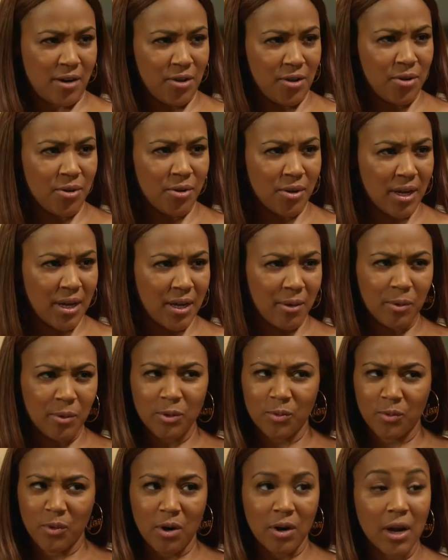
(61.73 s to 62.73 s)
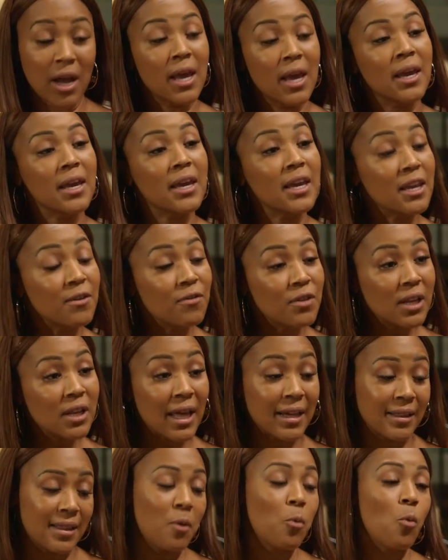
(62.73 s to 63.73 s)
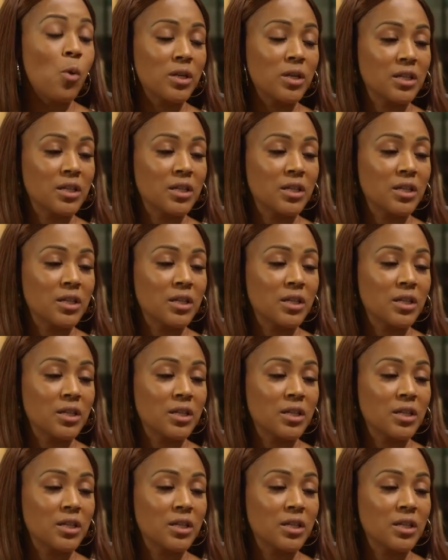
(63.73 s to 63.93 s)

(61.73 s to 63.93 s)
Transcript: you okay? What's wrong? Even like that one